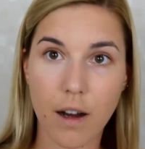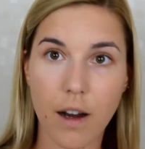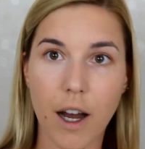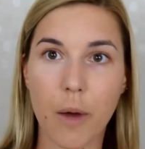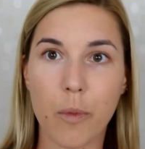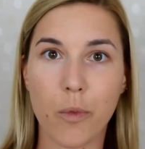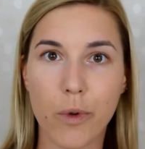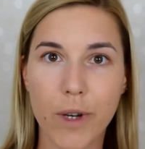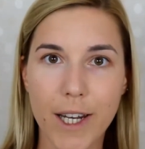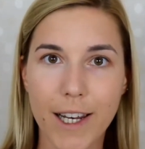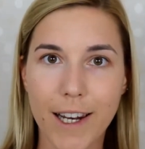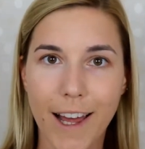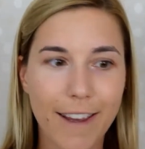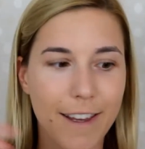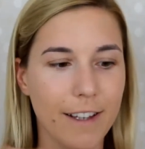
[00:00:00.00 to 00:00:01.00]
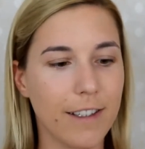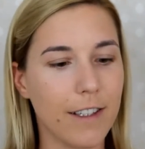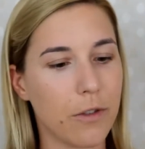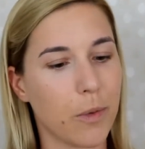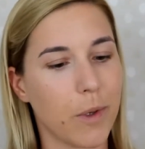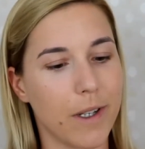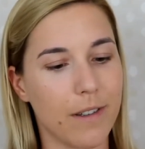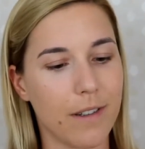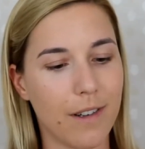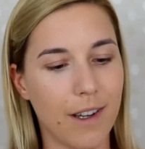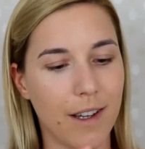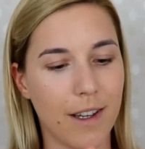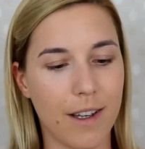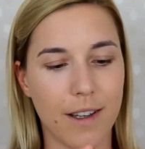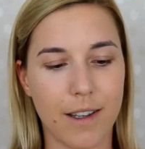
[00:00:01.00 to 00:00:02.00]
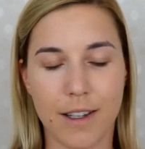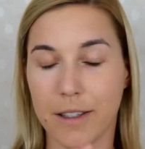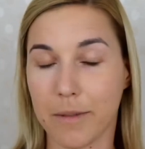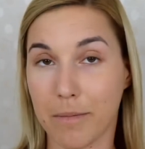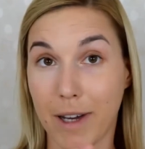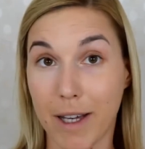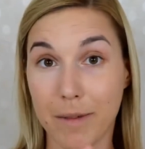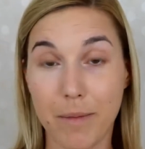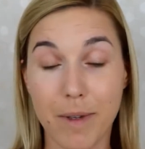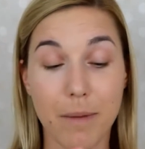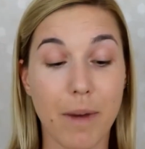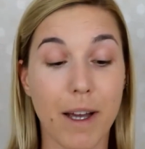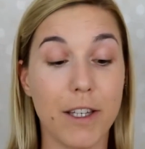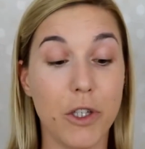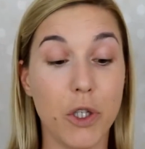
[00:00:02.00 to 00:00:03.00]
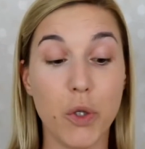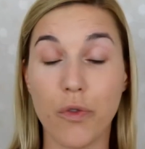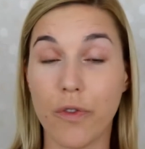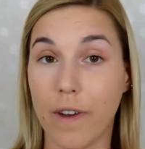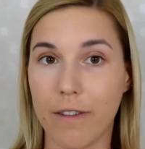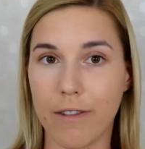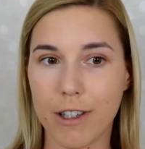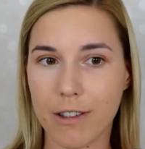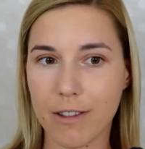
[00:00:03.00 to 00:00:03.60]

I'm really liking this one. It might be my new favorite